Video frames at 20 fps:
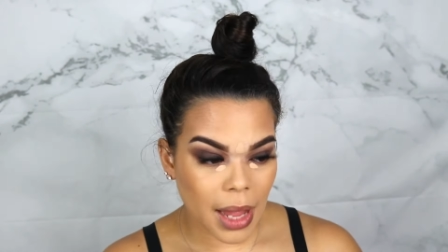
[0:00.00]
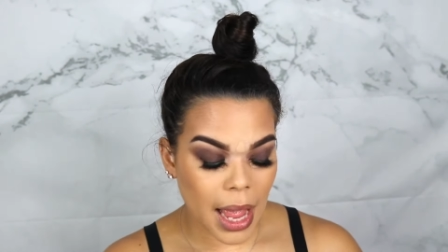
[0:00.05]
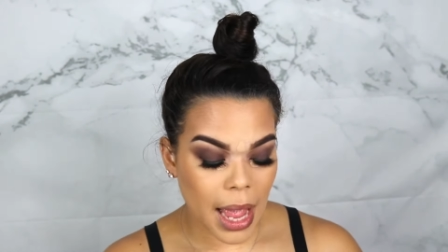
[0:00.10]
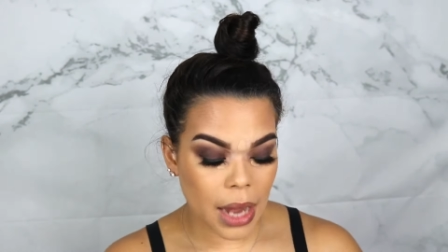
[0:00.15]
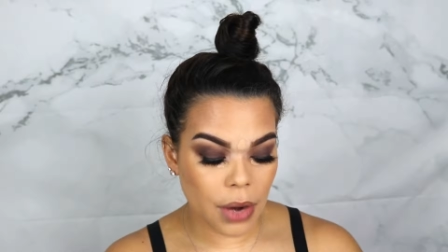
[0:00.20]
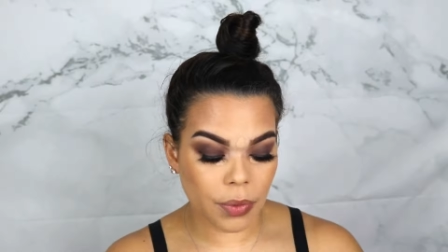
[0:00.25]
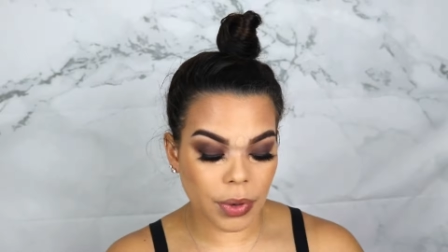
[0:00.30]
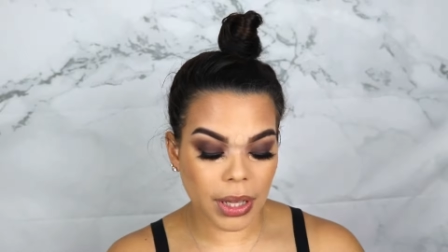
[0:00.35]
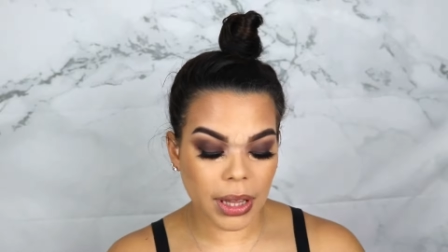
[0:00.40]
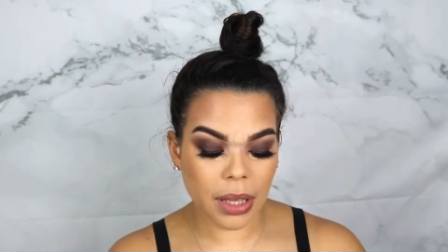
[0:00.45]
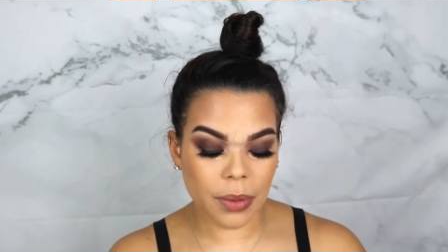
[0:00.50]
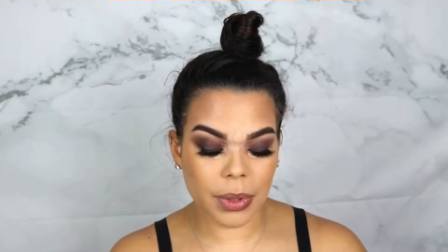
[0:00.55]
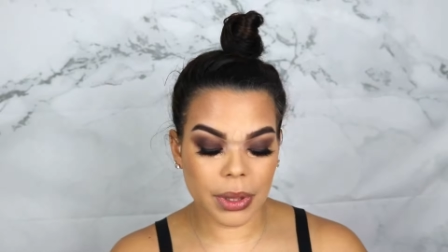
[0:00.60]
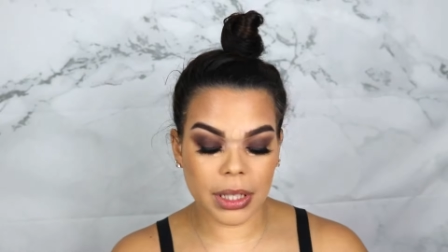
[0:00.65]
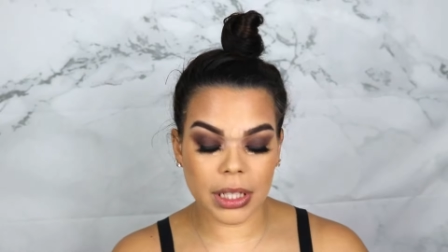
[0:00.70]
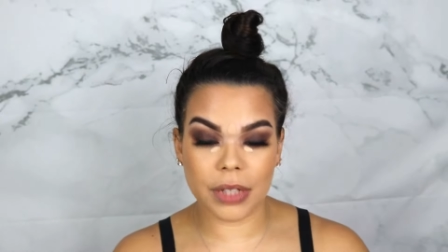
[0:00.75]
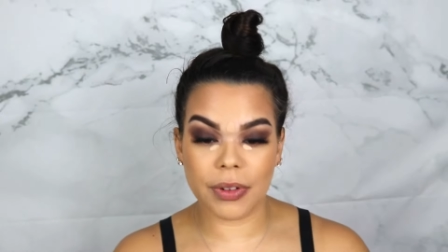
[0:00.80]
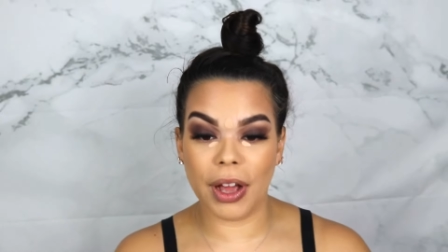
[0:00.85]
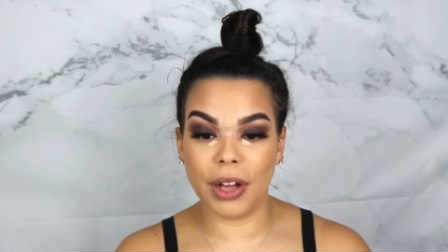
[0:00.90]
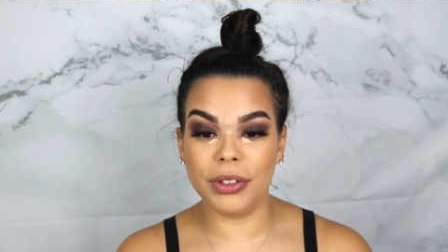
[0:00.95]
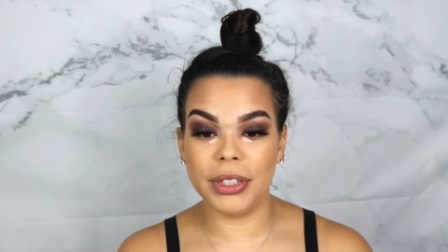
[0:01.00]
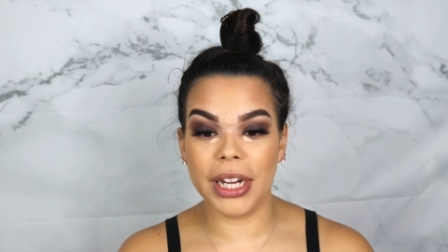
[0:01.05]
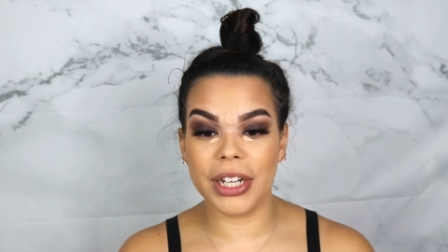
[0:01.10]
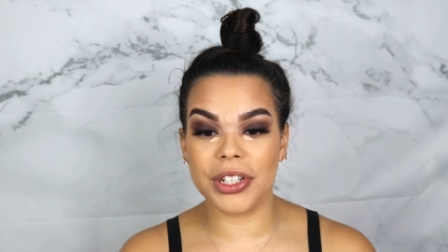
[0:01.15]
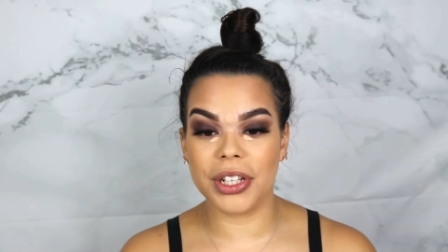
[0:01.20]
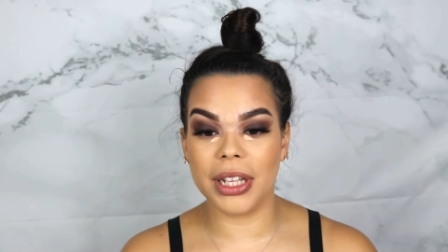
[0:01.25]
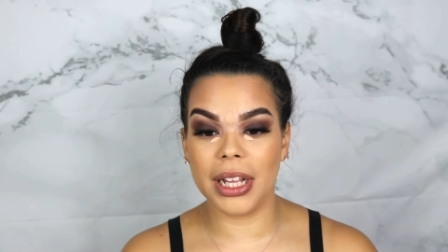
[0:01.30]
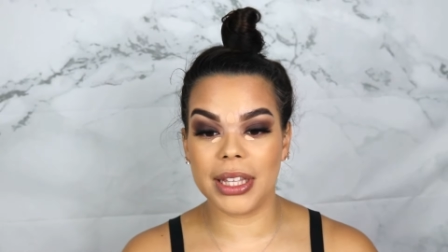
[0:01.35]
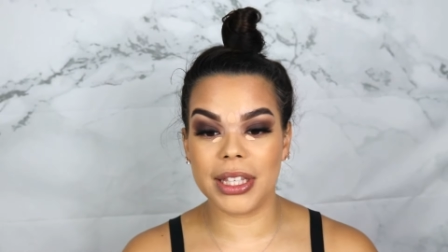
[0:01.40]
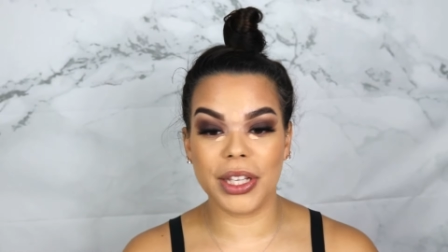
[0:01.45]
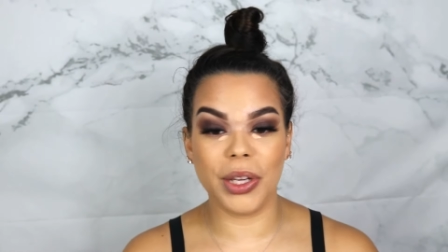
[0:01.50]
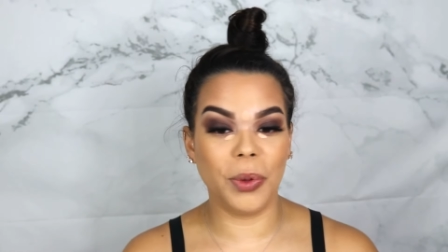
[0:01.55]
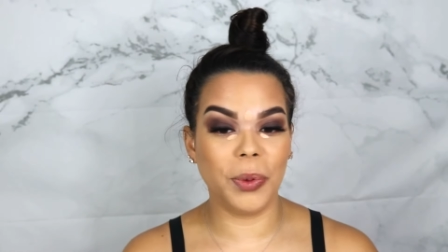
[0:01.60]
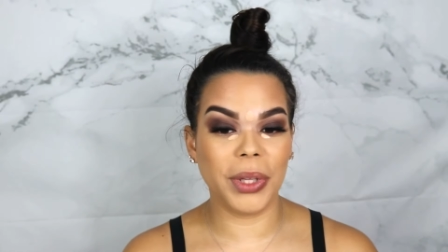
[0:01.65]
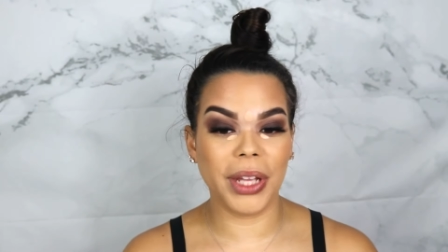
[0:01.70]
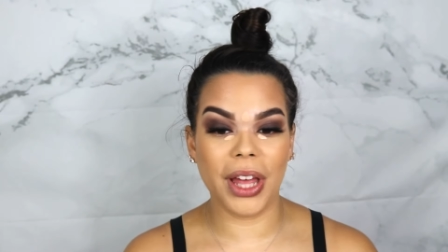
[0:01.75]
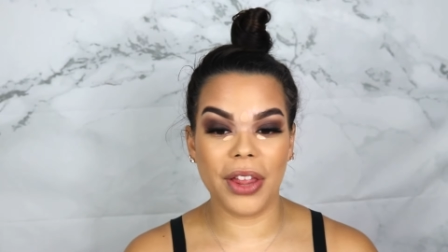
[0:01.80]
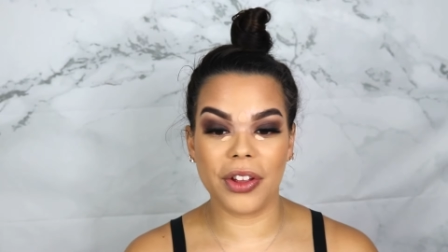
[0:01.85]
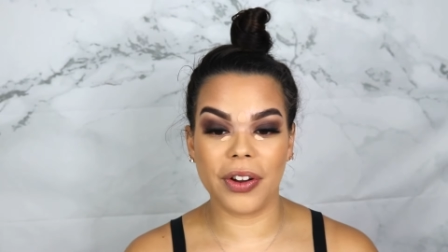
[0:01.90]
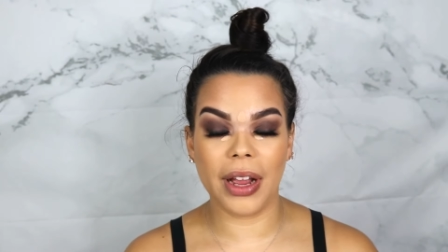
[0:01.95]
And really with this foundation, that's the
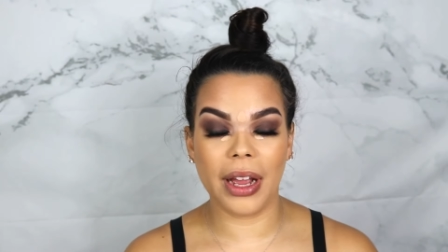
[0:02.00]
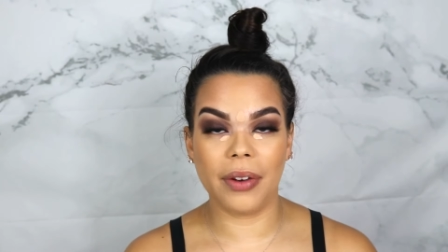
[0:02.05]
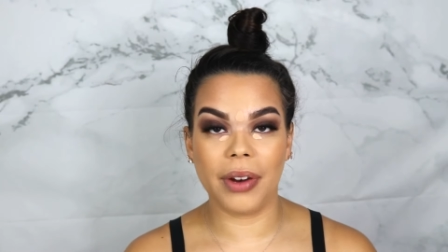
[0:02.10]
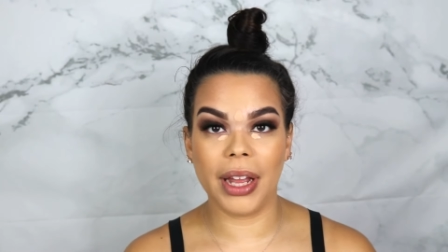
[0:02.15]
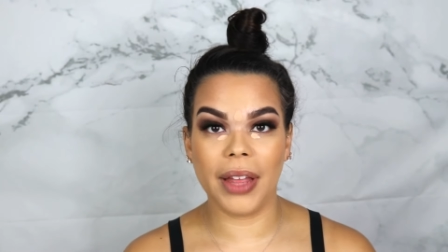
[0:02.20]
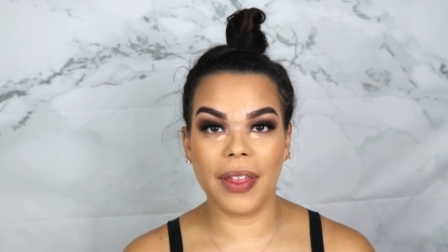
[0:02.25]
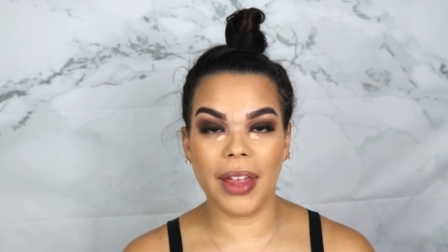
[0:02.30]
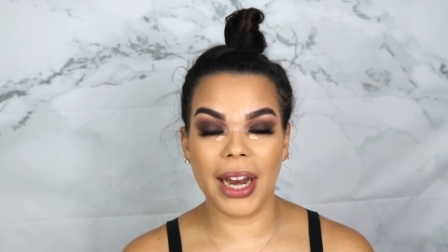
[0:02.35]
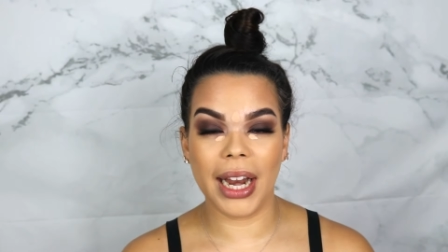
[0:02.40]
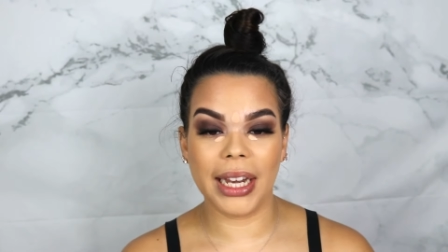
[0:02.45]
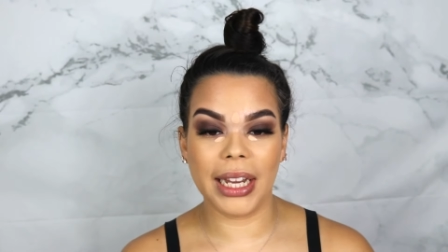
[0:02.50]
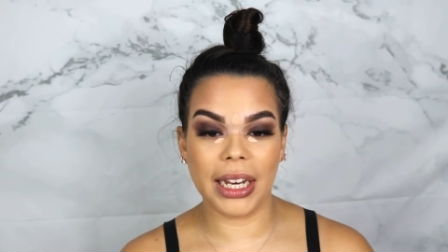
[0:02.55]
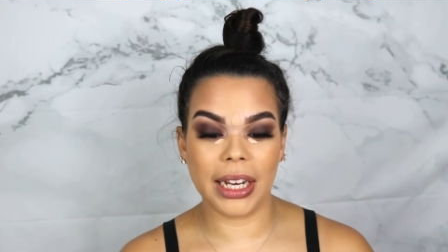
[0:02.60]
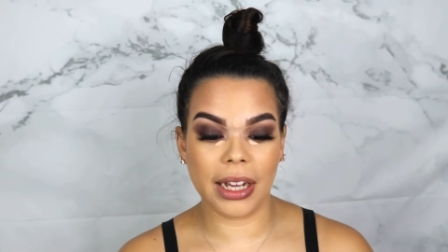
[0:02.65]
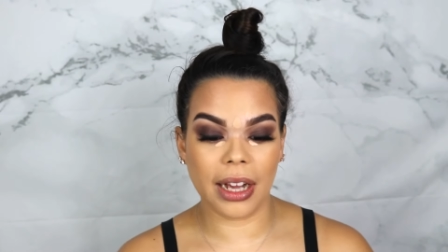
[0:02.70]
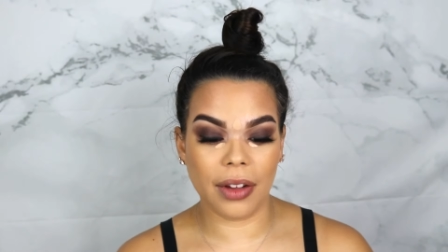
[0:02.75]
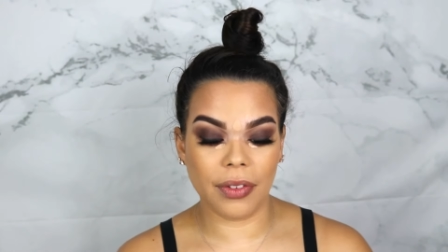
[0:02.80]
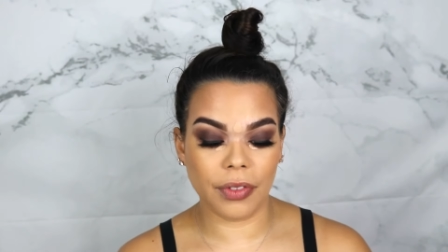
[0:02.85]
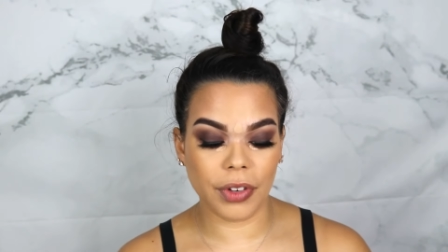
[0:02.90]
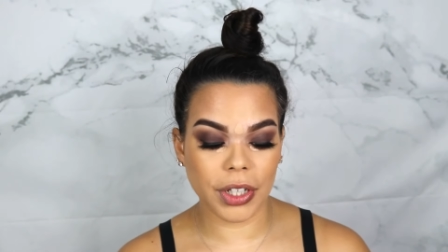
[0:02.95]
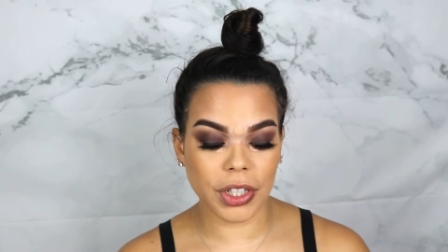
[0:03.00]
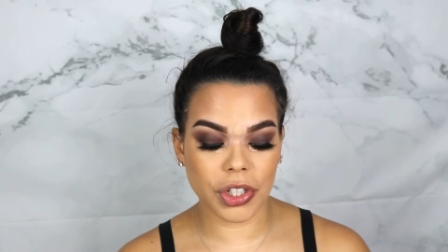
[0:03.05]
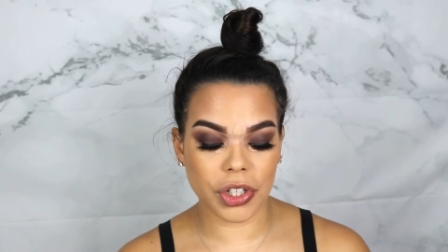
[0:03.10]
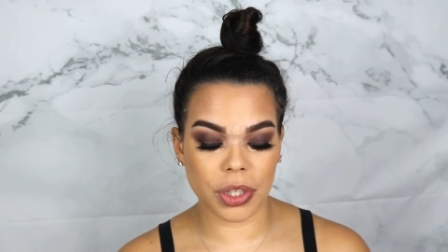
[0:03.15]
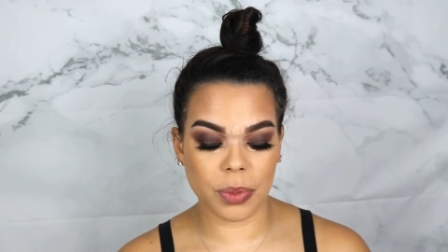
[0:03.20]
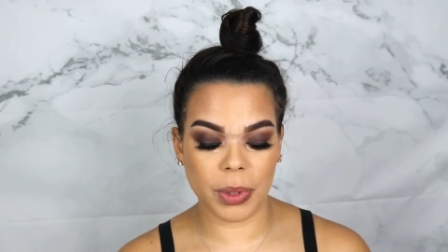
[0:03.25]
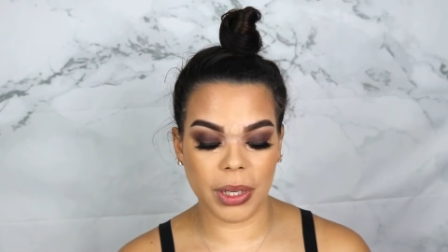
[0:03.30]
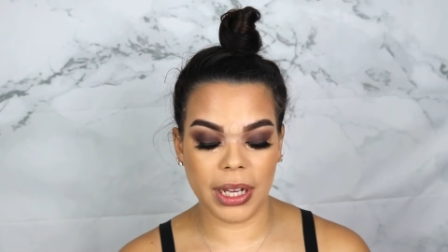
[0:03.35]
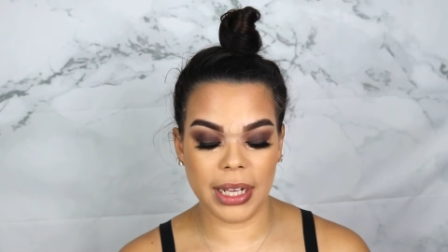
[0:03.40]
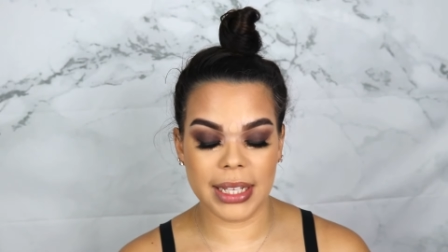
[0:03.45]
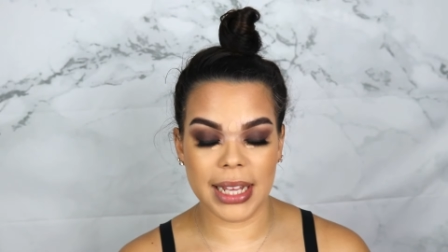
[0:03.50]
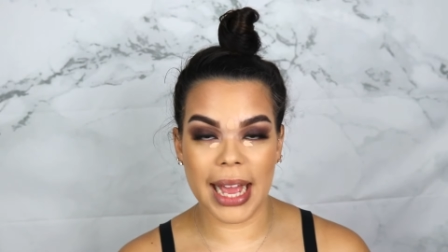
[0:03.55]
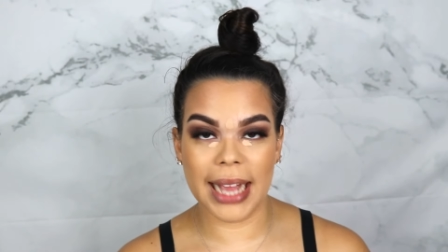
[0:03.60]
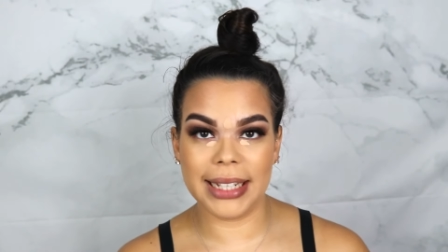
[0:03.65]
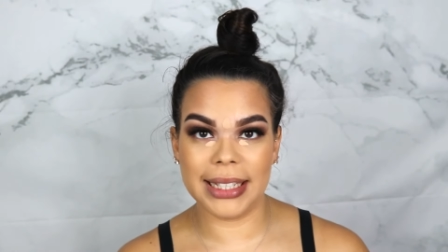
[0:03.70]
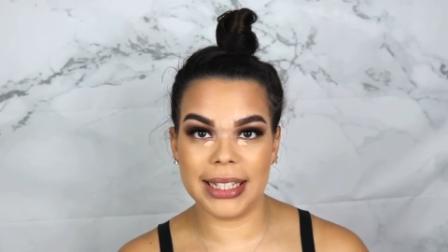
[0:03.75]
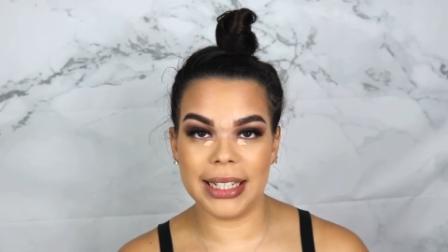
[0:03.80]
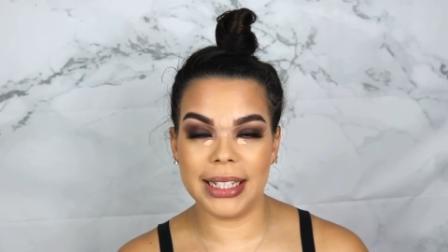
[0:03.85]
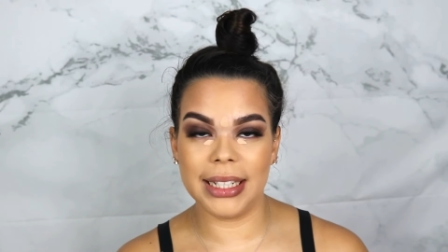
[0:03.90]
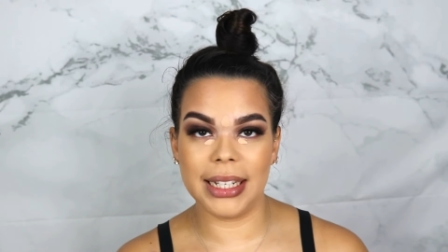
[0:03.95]
only other area that I need coverage just because I
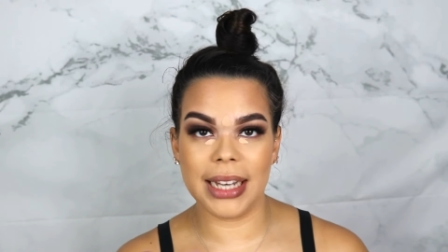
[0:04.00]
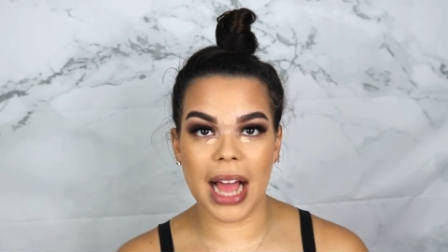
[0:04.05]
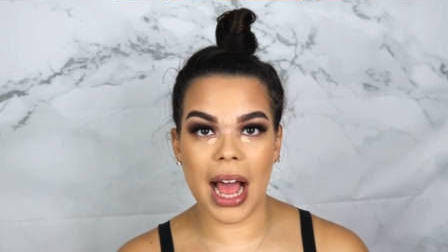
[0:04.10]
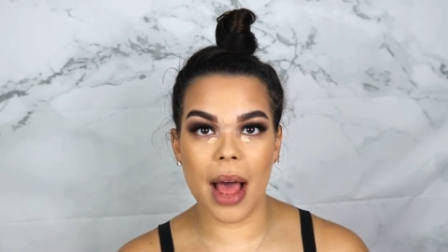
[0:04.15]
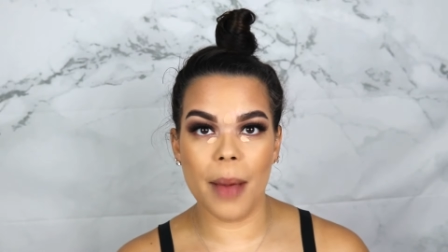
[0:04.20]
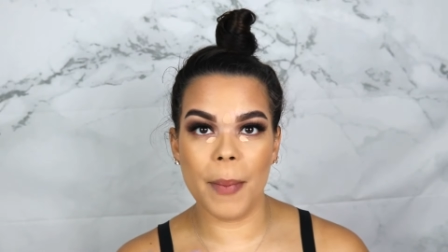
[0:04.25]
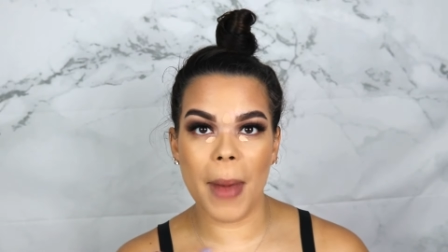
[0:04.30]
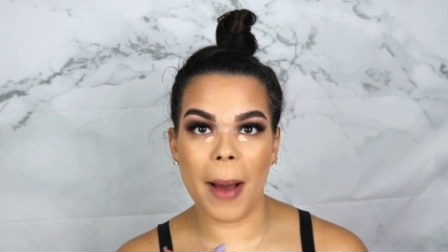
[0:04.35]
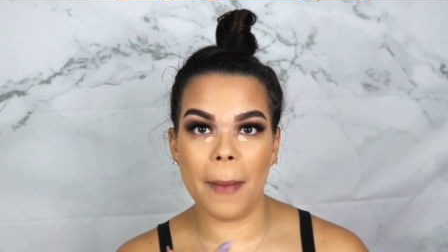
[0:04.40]
did not